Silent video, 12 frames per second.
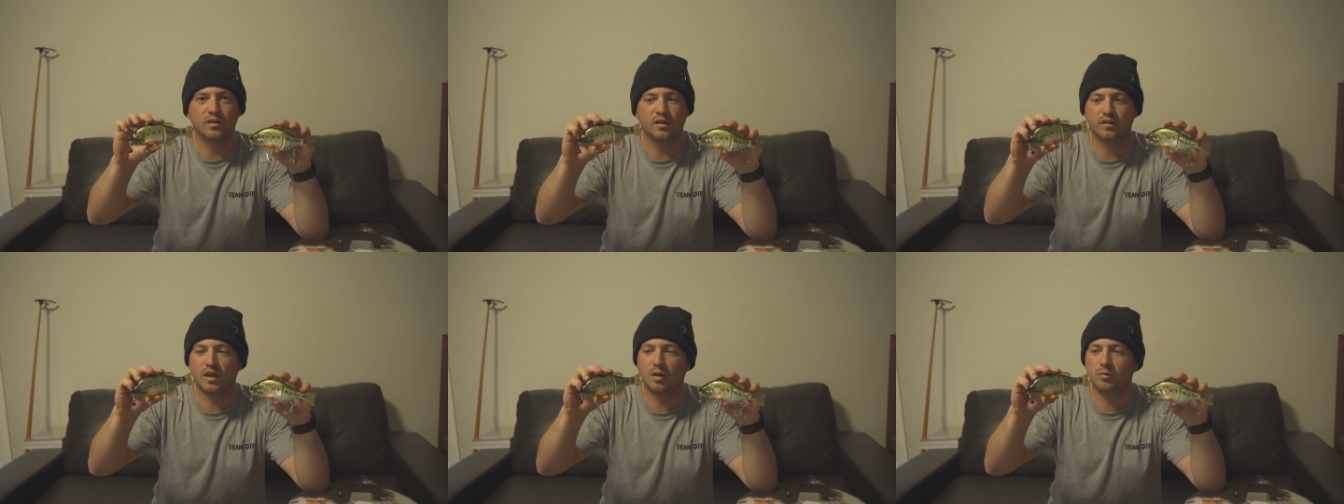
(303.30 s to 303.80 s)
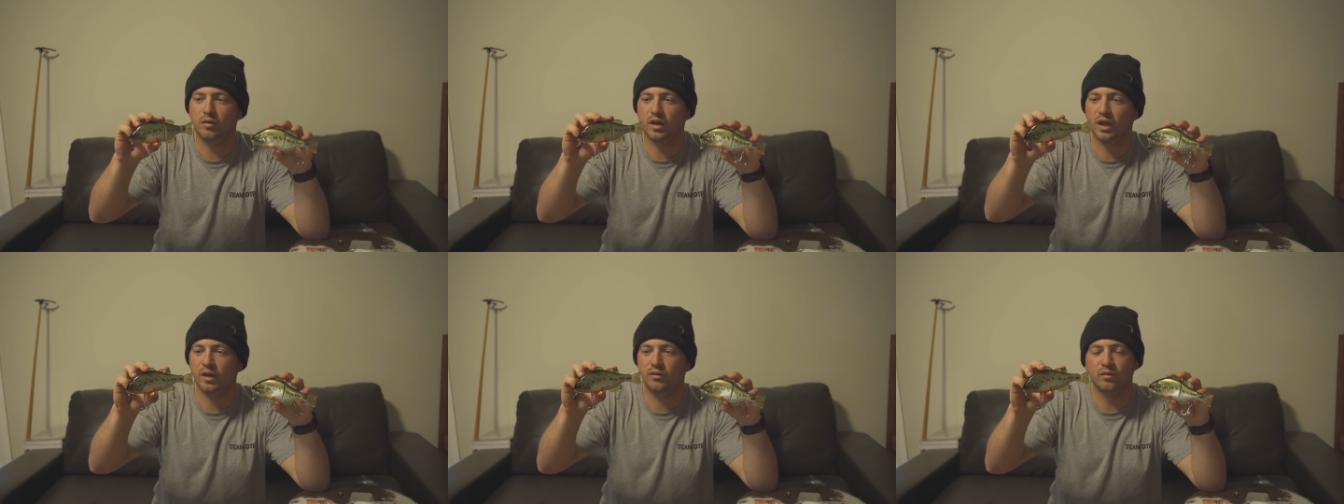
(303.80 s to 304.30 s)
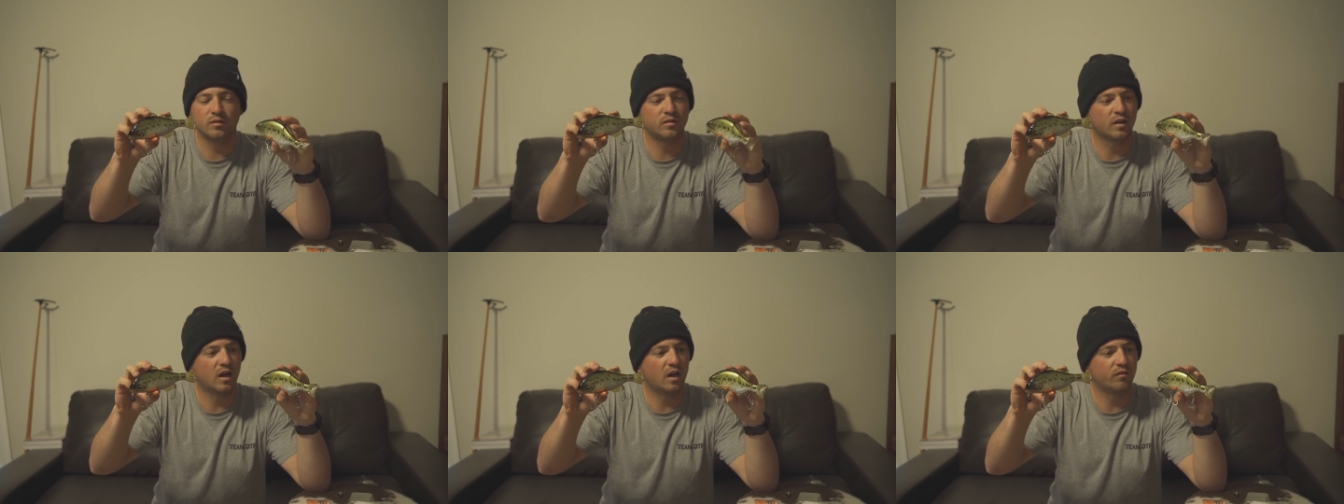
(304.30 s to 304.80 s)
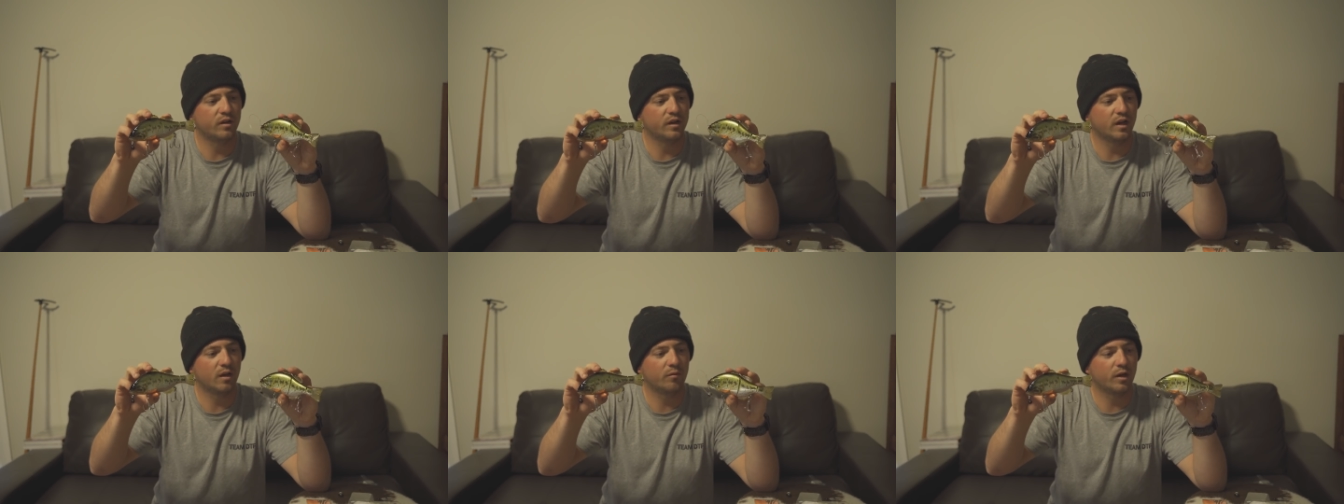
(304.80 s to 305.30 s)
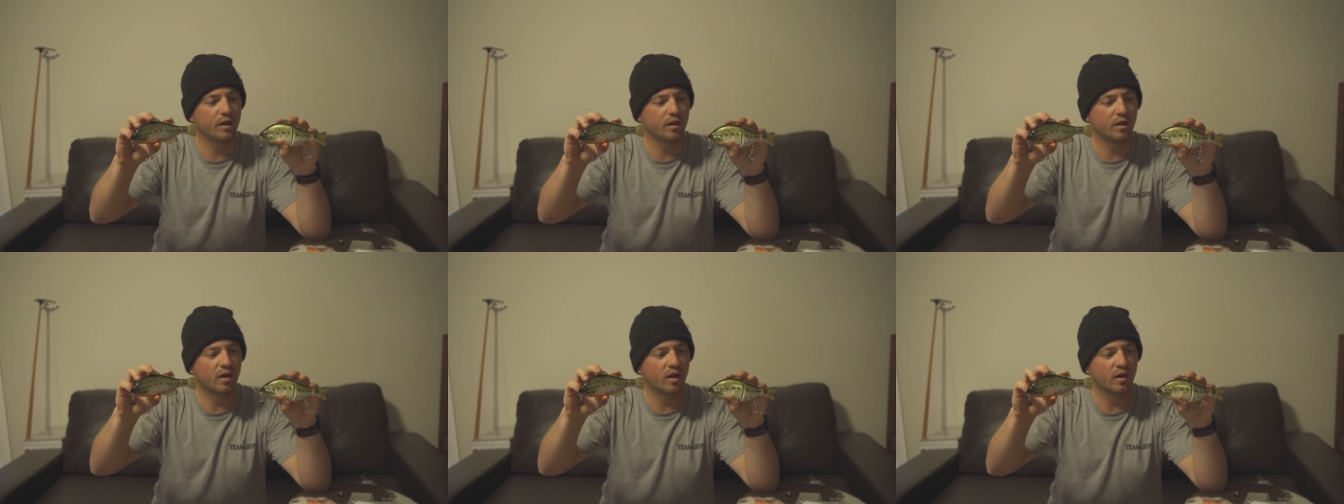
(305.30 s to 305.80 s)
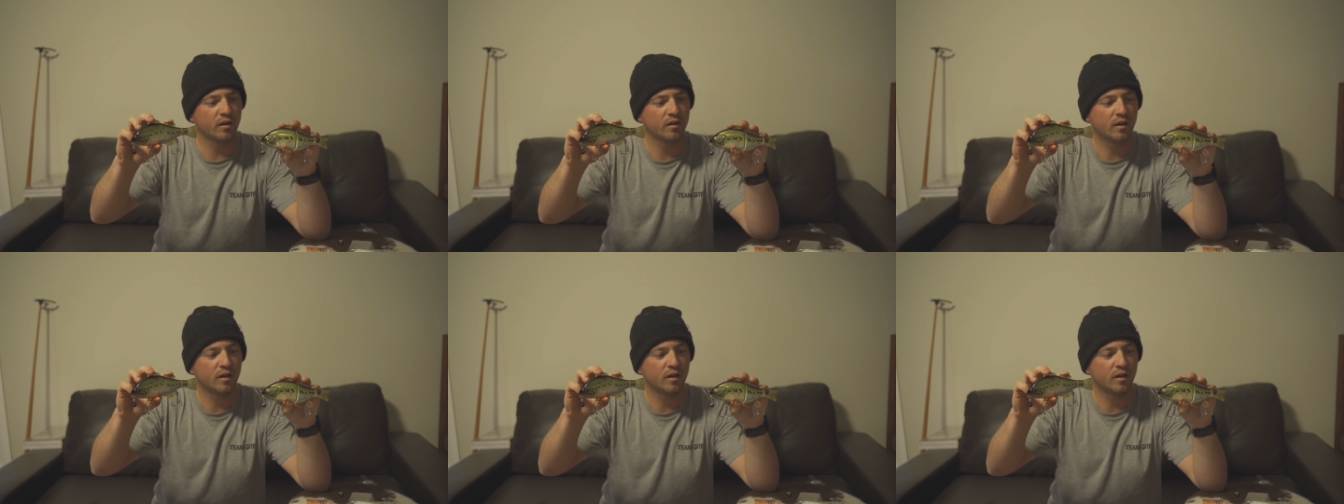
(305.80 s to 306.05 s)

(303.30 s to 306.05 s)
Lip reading: there's a couple of gantarels rigged up, ready to go.